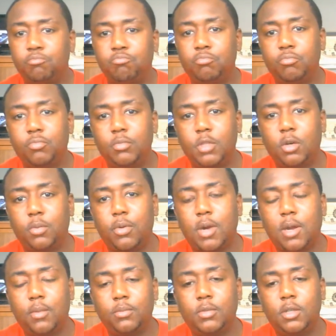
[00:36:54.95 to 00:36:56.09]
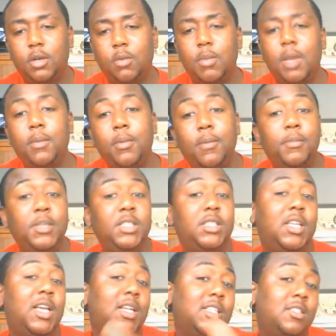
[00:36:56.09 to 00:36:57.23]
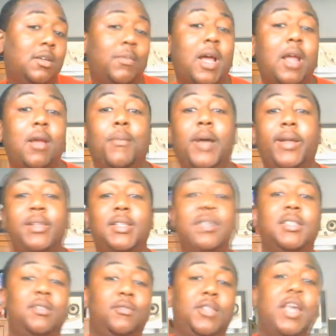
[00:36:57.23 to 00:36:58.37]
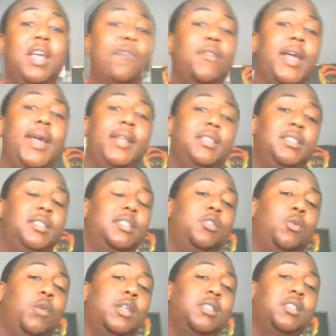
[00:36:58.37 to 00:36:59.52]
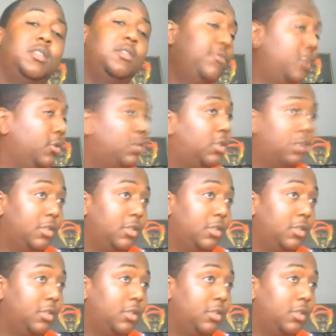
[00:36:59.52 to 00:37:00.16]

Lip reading: no problem. You know, maybe me telling somebody about this, if they ever had these situations in the future,